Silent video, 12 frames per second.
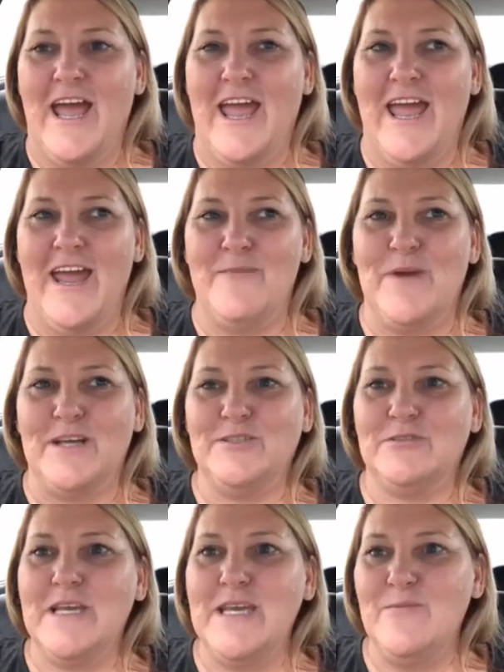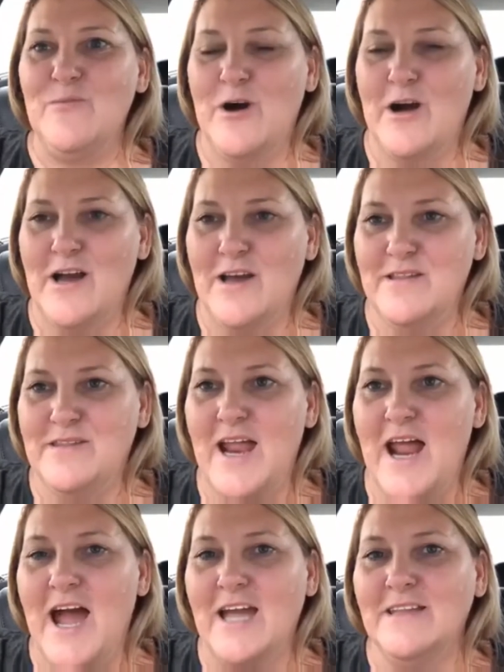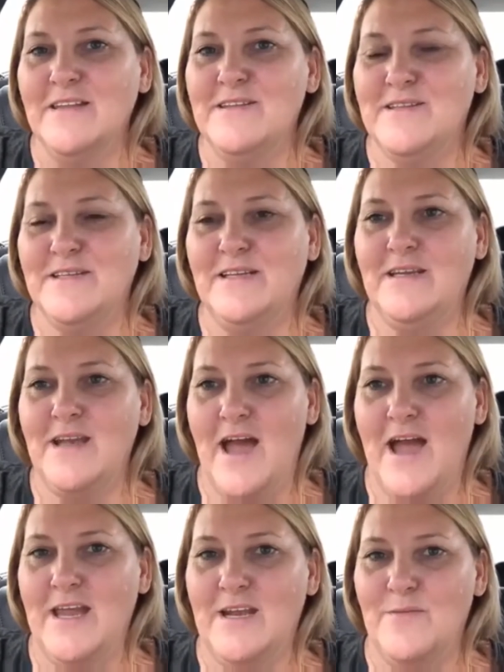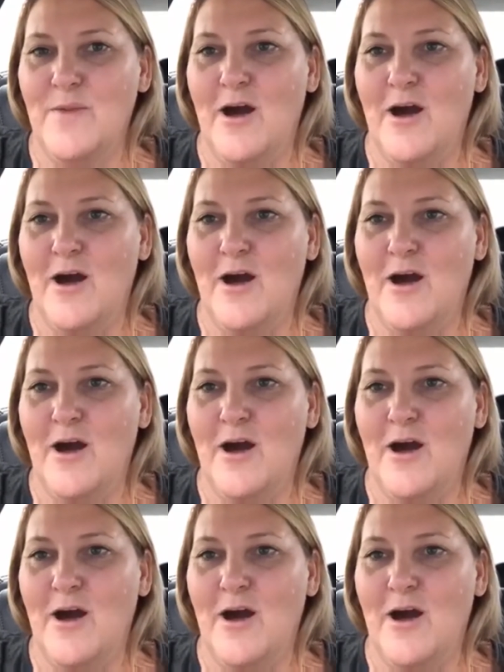And my dream was that I listed an item